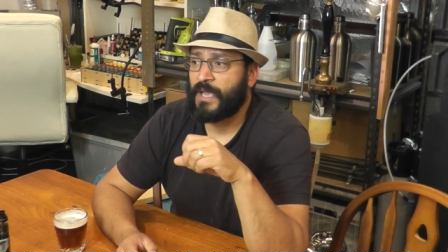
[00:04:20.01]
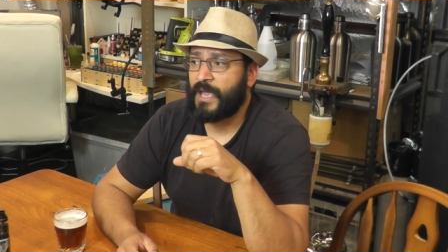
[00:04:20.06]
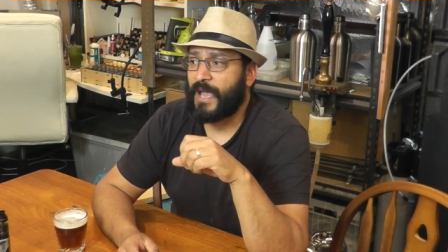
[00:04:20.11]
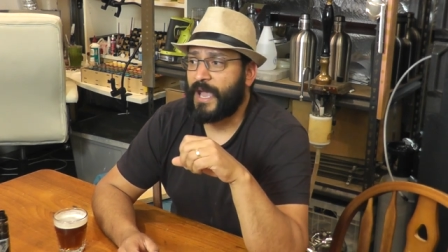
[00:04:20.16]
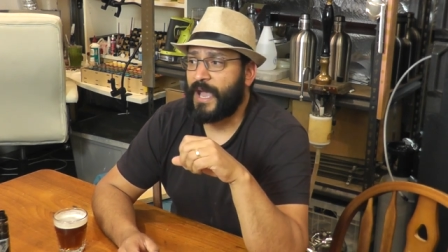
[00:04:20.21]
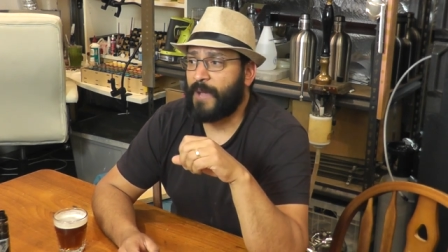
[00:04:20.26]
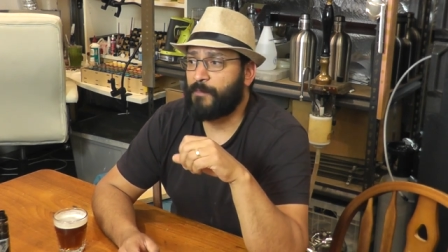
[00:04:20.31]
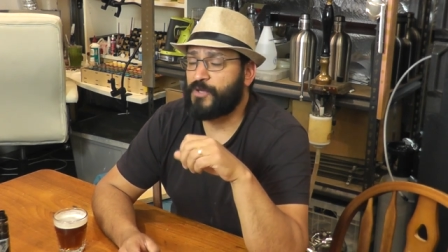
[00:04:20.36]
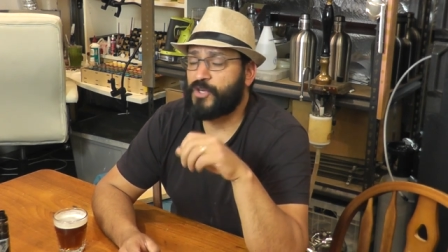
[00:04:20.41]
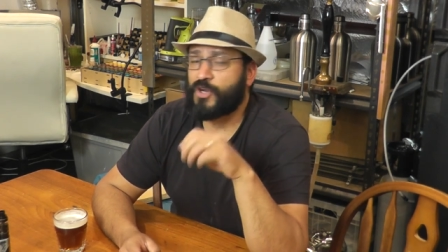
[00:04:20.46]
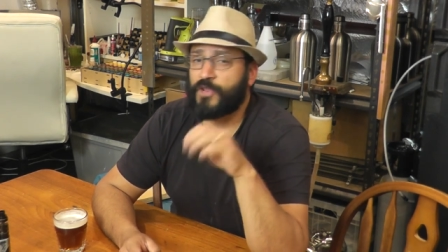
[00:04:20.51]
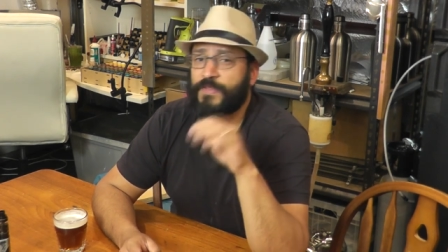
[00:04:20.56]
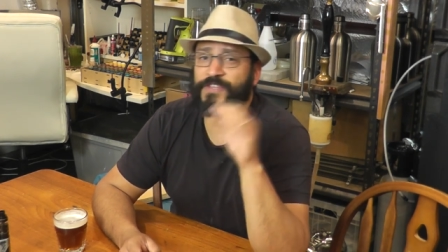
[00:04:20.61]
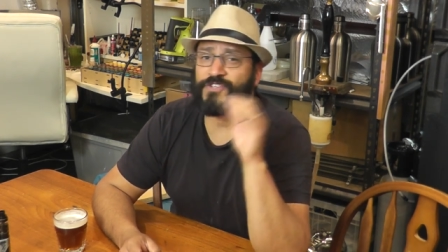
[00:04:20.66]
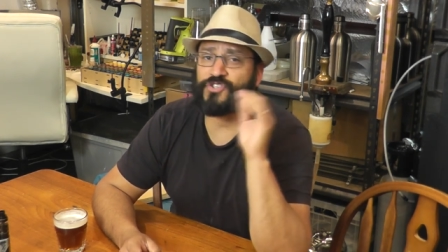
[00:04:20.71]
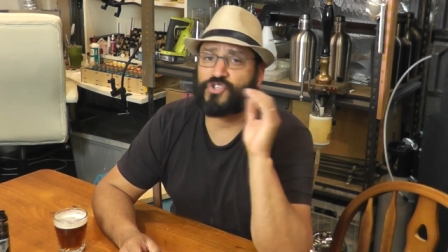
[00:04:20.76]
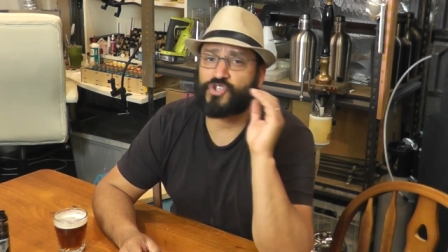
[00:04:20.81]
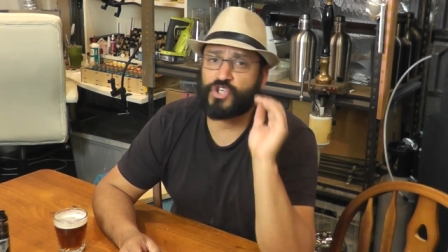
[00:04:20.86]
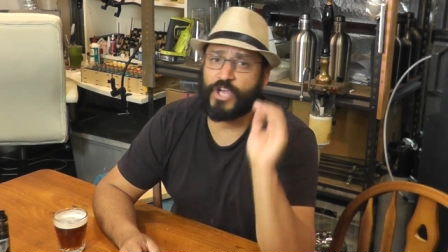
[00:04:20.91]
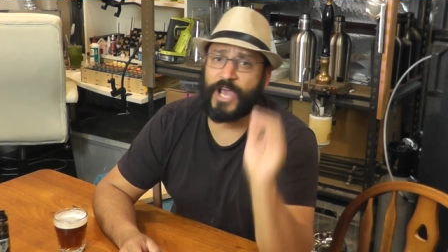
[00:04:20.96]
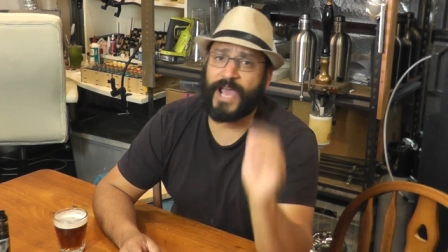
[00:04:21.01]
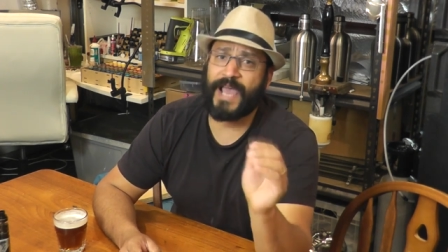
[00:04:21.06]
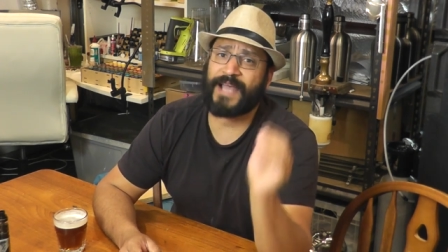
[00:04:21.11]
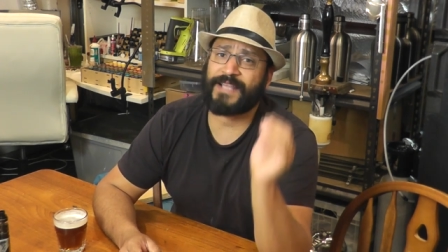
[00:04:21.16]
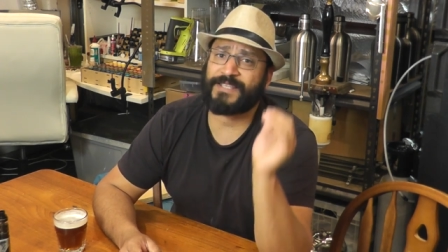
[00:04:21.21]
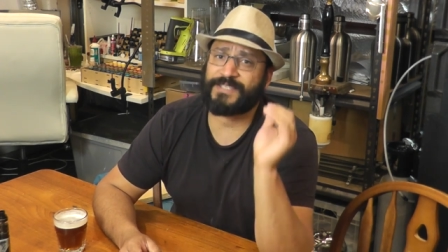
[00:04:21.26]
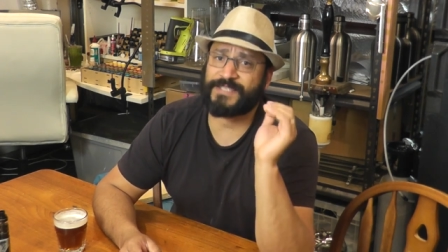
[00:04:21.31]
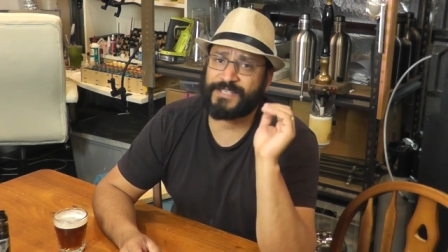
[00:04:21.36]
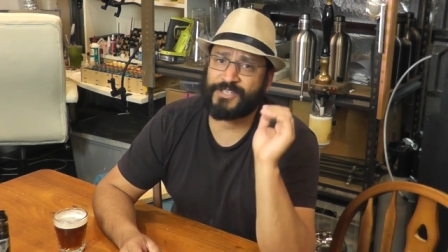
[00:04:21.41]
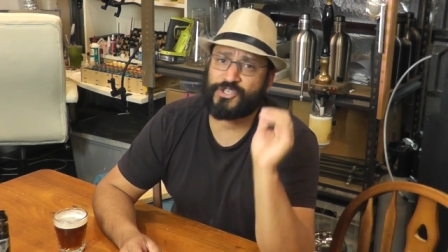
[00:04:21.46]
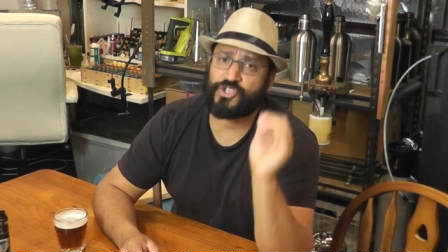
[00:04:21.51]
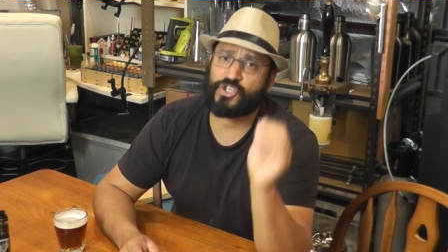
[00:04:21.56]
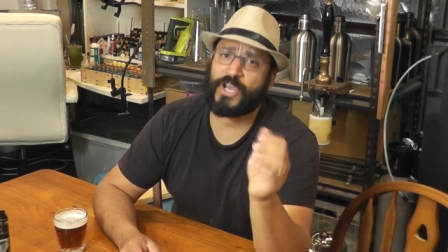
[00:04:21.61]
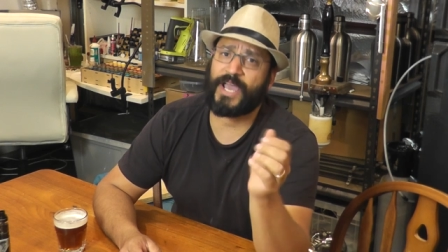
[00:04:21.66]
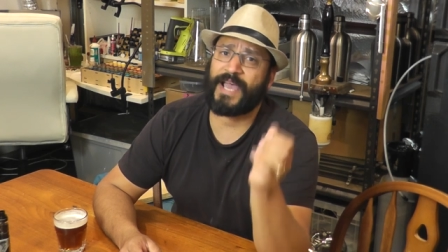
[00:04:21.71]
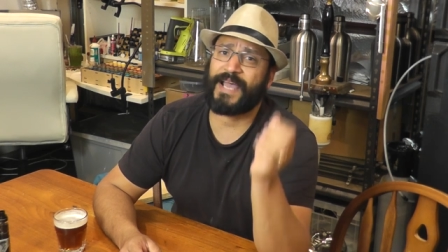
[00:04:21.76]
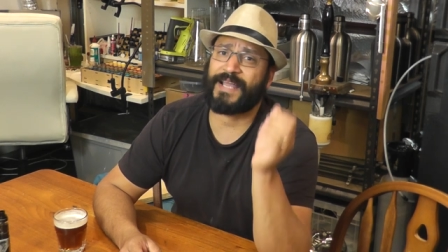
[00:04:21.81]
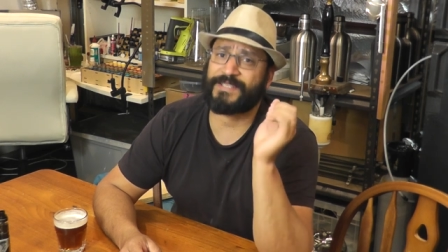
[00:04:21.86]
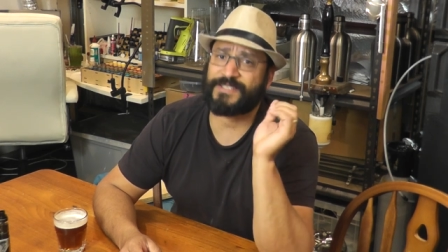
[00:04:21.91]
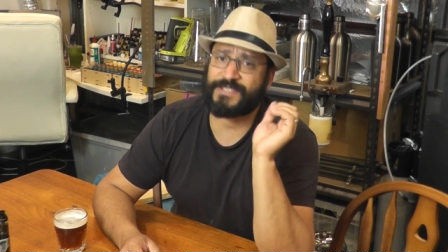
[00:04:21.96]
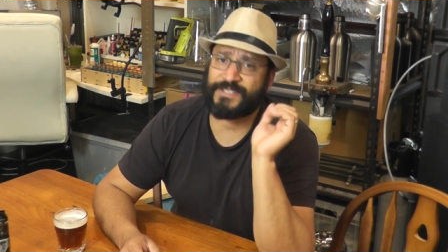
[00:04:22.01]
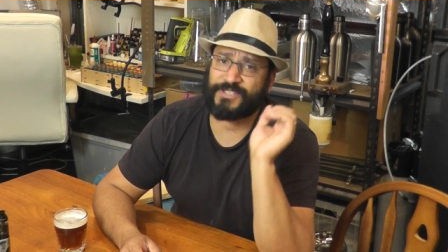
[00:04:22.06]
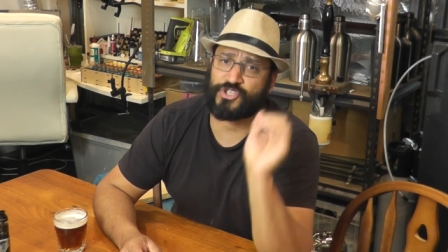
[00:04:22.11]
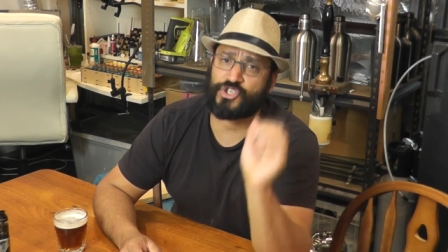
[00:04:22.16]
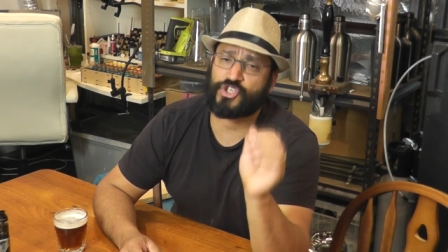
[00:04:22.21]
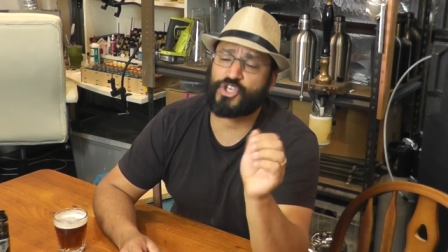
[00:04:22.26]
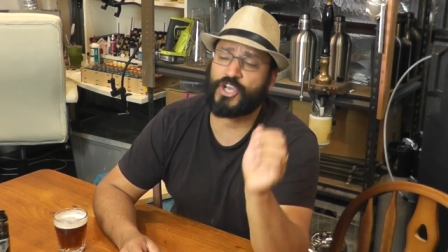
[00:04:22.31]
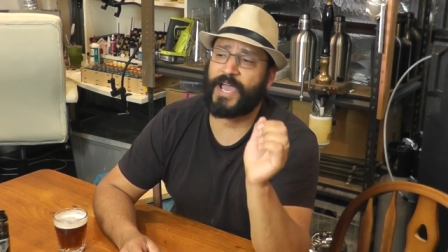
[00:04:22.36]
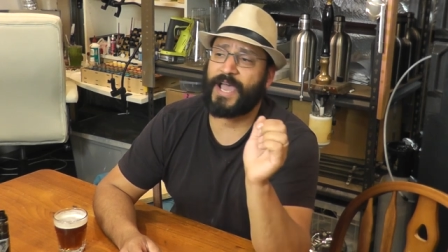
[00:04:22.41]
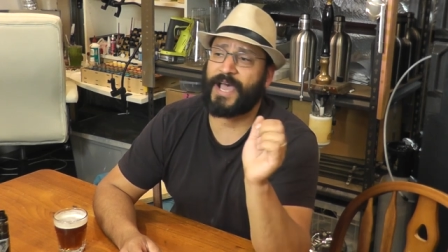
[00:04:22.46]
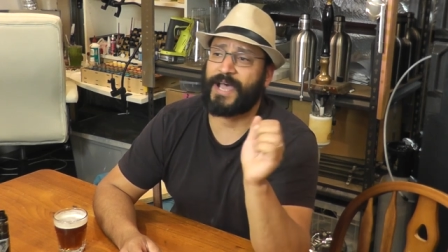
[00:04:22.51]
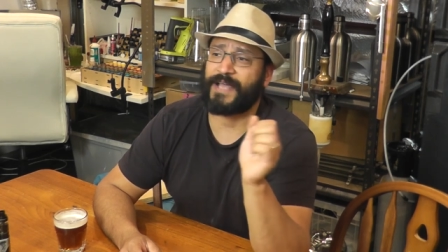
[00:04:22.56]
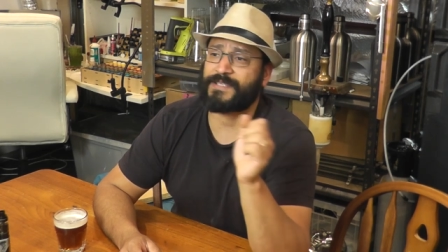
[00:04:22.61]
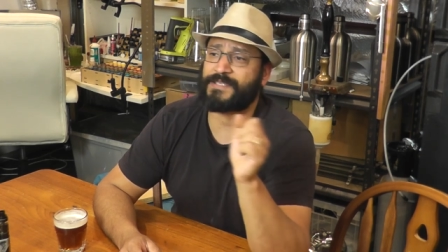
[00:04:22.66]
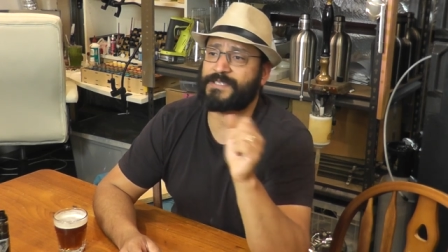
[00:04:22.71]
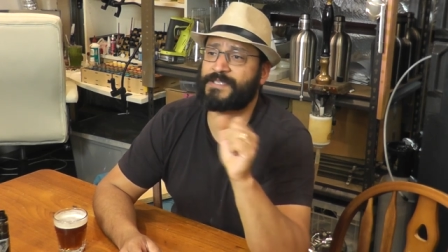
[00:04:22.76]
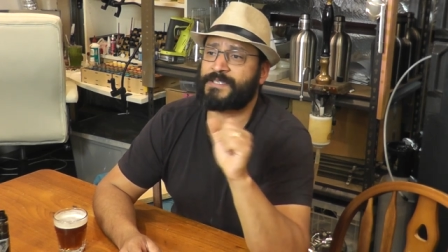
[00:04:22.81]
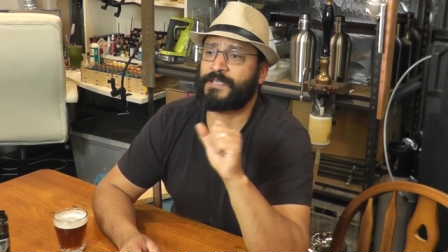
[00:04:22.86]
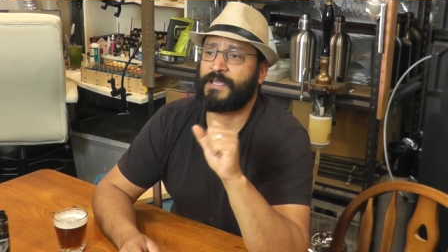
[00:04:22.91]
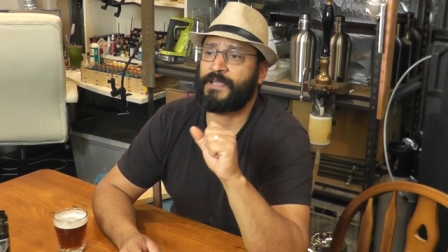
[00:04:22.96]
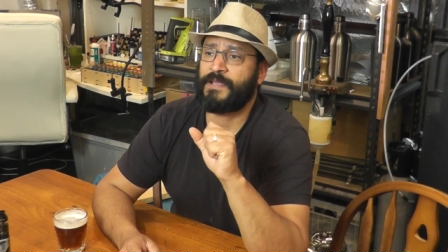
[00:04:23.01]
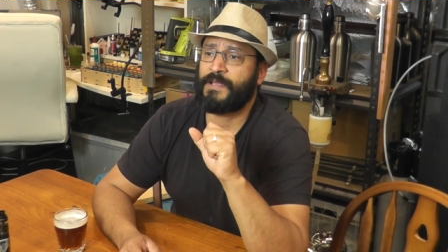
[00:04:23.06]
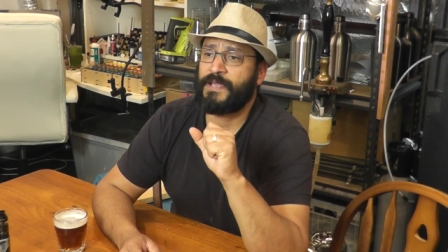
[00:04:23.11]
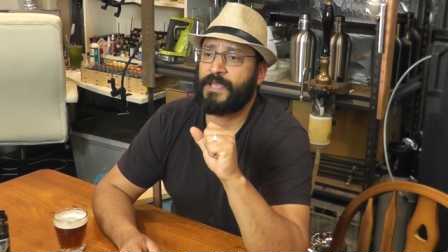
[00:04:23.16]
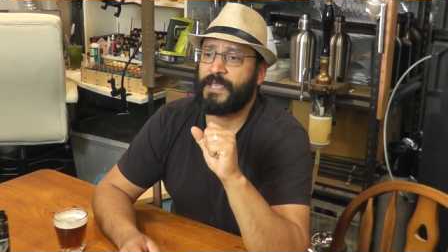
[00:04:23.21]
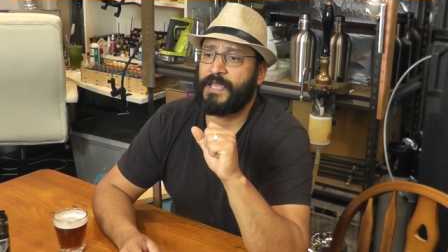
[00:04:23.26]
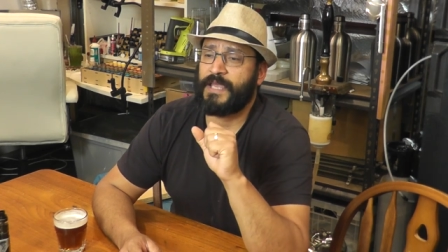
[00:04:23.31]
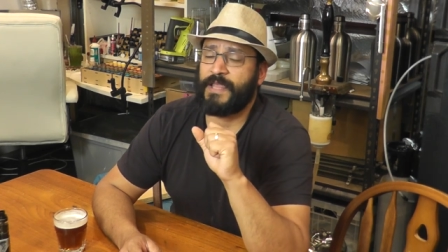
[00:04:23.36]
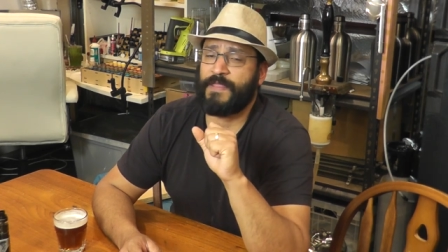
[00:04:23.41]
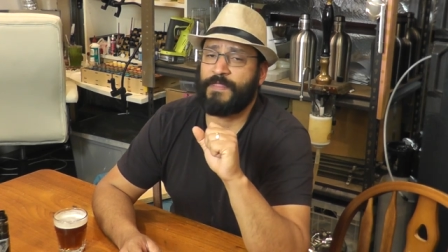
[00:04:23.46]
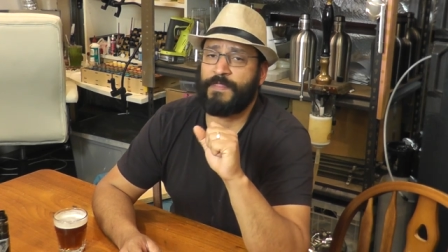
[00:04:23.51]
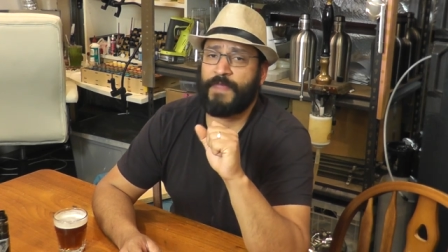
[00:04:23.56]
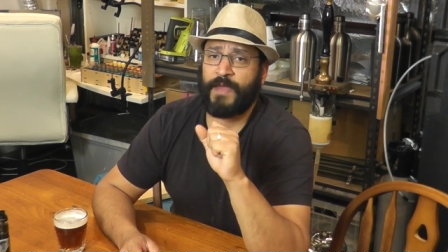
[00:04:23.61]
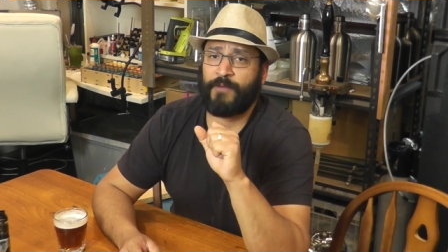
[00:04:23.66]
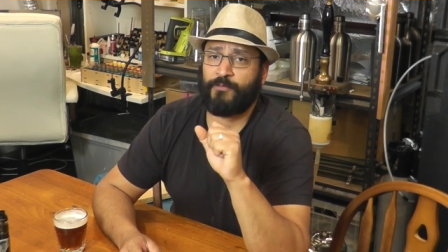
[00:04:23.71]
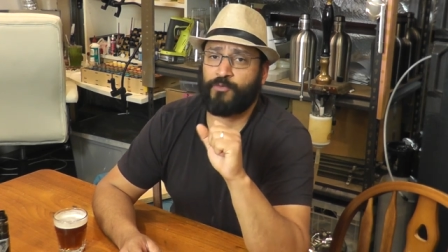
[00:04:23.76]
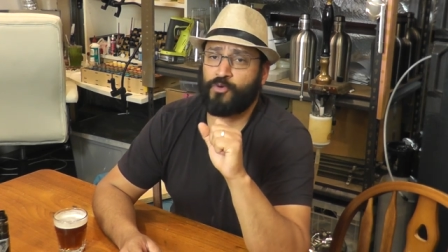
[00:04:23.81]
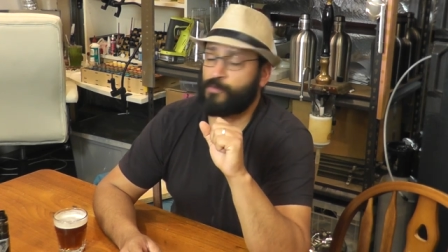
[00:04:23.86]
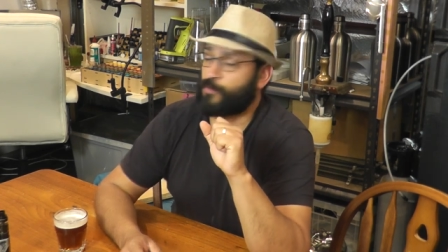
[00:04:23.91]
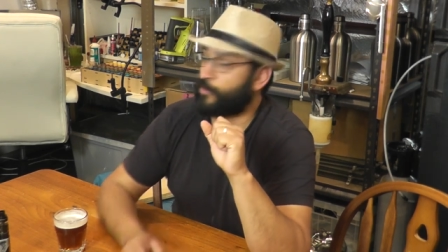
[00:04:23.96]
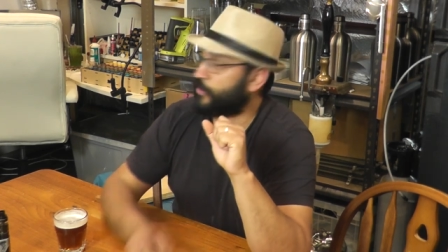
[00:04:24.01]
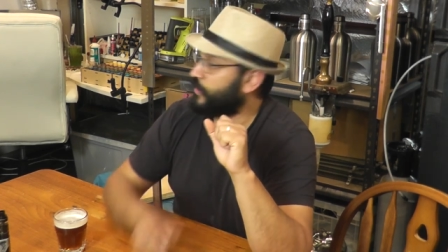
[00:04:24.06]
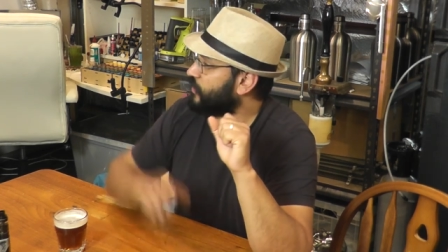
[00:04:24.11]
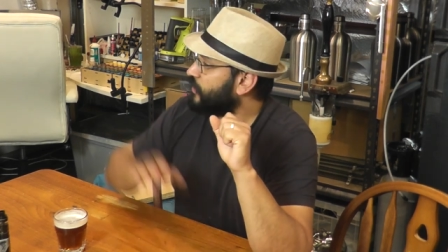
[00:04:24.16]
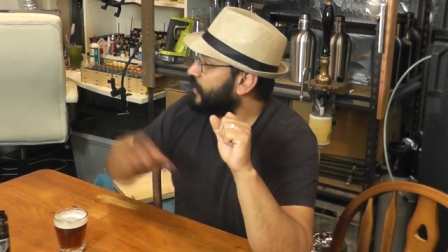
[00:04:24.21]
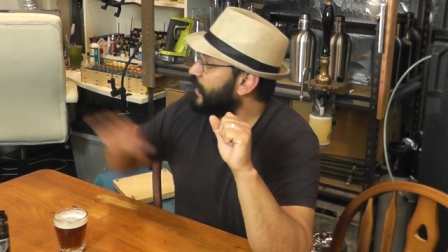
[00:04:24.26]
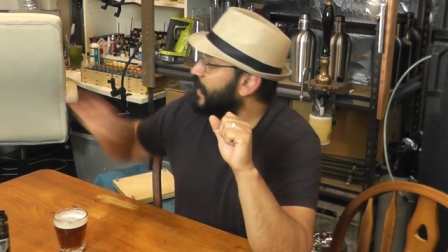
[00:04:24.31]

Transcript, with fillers: Um, you know, there's charts and charts and charts in that rule book. And I,